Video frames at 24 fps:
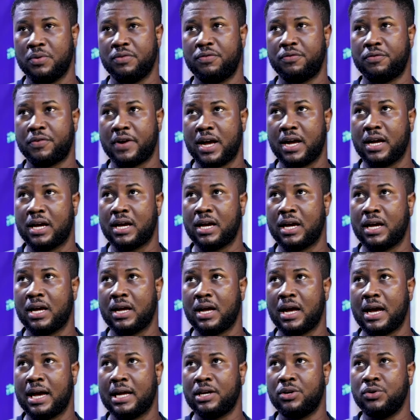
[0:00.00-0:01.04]
be frank,
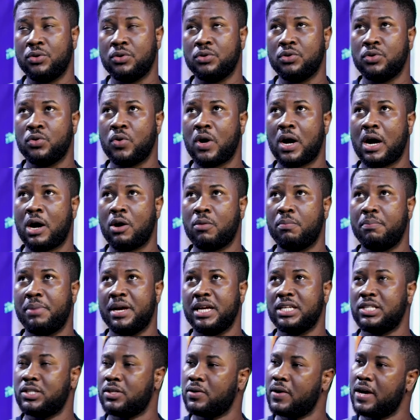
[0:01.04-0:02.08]
I don't know how
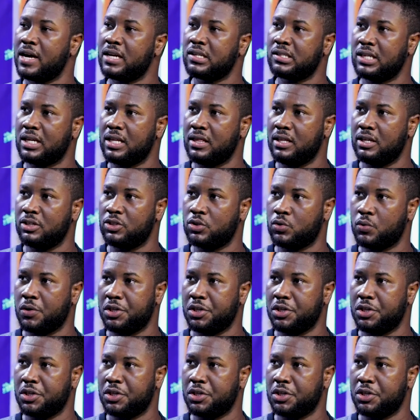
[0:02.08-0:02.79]
best to answer this